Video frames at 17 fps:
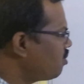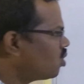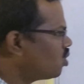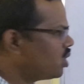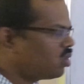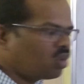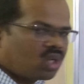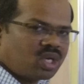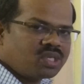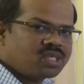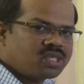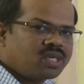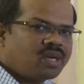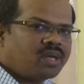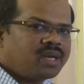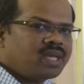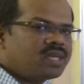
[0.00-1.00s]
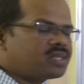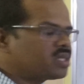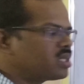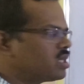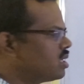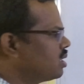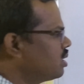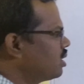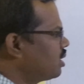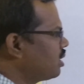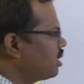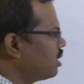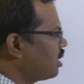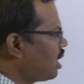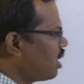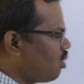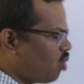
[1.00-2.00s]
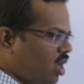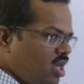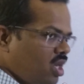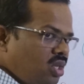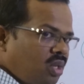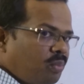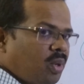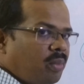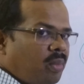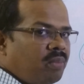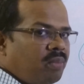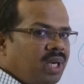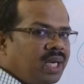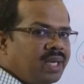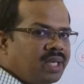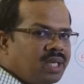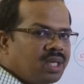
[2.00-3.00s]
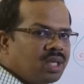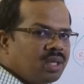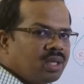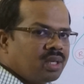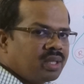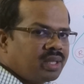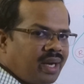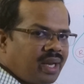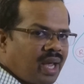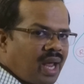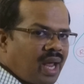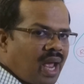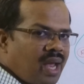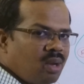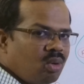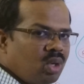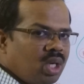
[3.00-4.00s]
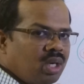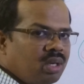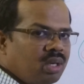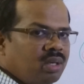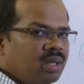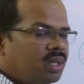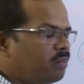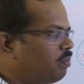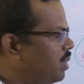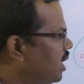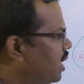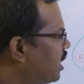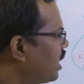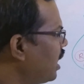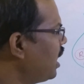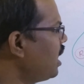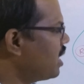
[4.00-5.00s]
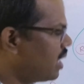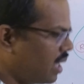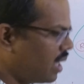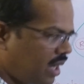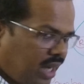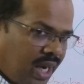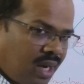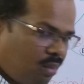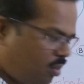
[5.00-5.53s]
going to consider is what is the probability that I will pick a red